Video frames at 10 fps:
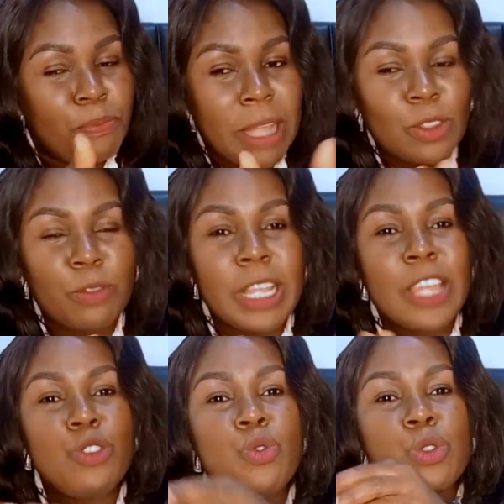part of,
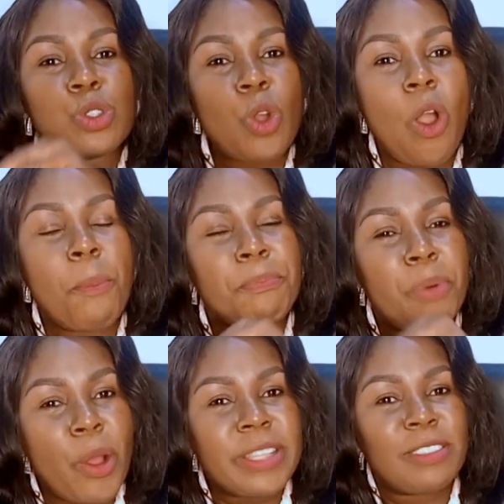you score
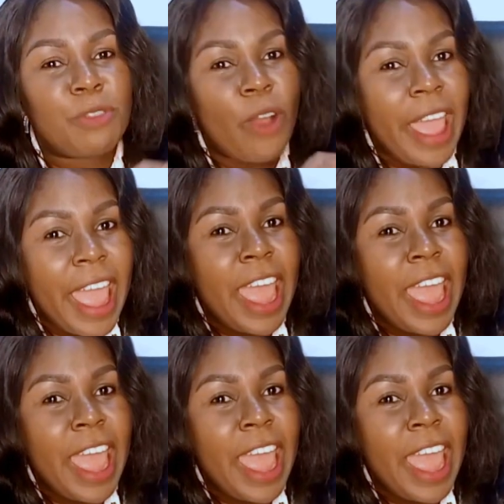points for